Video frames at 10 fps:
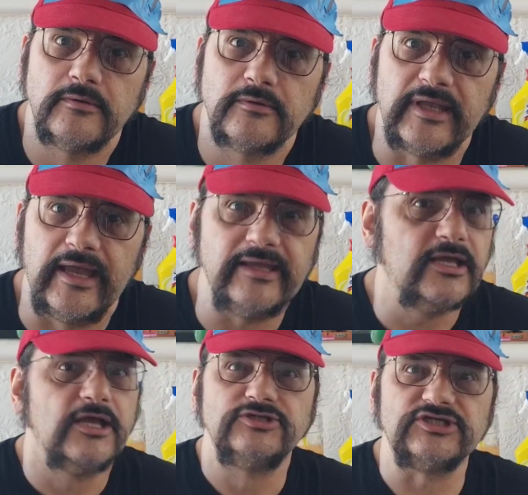Okay?
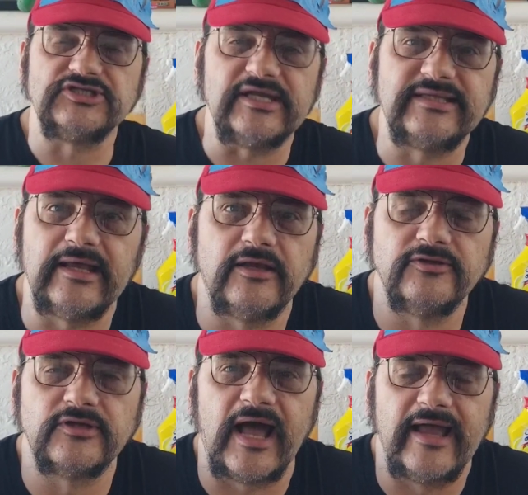Just like that
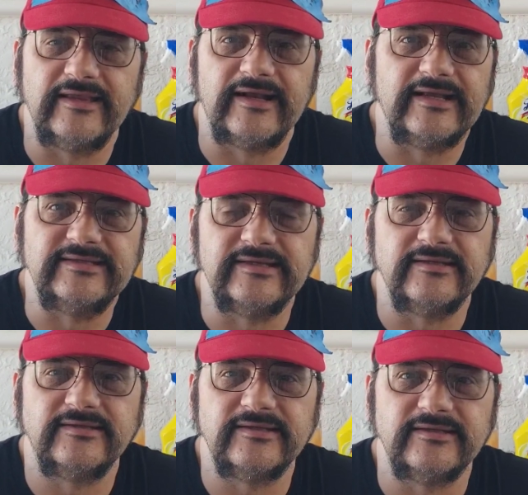other guy that I
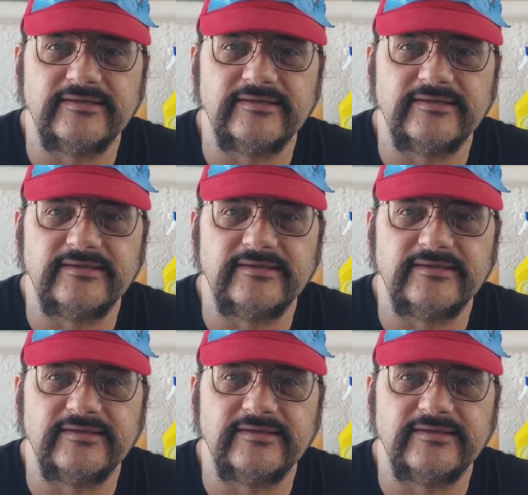did